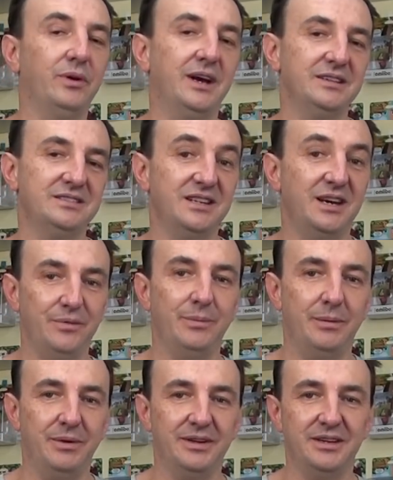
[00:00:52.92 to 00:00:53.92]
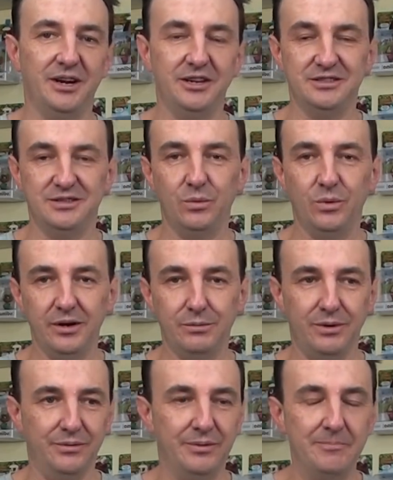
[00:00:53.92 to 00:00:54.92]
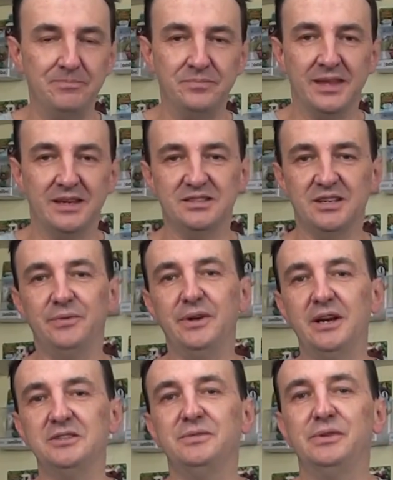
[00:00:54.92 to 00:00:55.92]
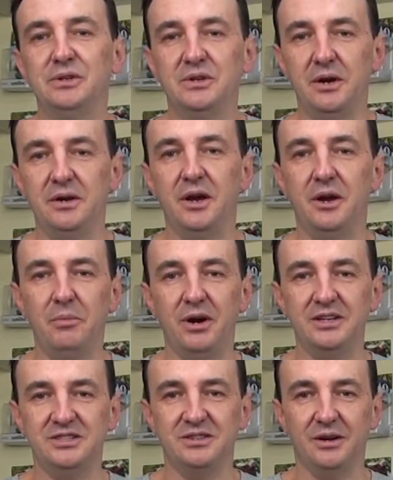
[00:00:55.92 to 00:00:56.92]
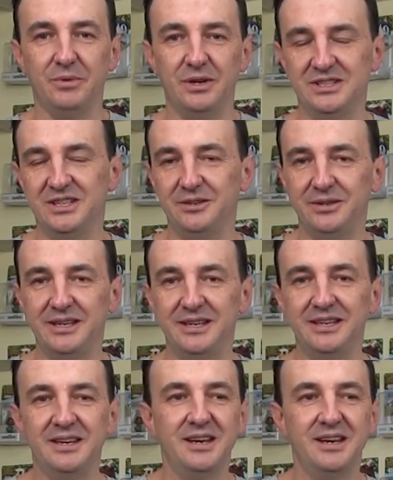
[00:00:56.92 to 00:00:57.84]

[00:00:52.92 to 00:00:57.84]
staff member that I used to work with. So for those of you who don't know, on my channel here,